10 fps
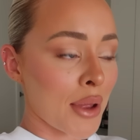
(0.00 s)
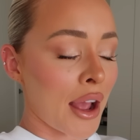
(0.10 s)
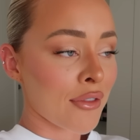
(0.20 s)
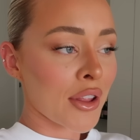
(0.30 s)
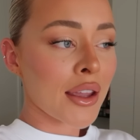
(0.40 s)
but
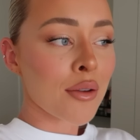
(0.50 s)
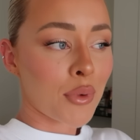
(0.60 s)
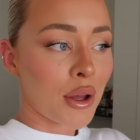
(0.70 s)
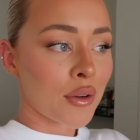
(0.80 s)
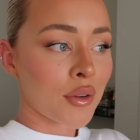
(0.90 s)
I feel like it
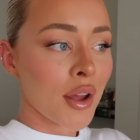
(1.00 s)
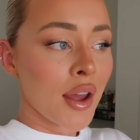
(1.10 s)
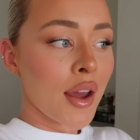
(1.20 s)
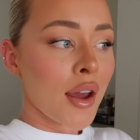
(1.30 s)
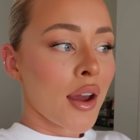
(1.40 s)
will.
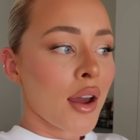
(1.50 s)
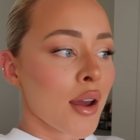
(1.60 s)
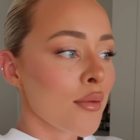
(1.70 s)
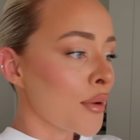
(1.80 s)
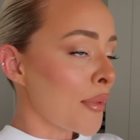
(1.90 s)

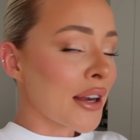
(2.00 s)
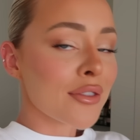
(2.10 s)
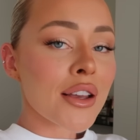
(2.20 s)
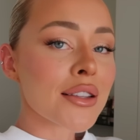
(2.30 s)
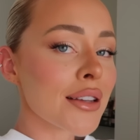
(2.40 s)
We're
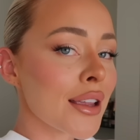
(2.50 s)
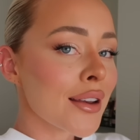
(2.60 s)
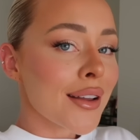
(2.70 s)
manifesting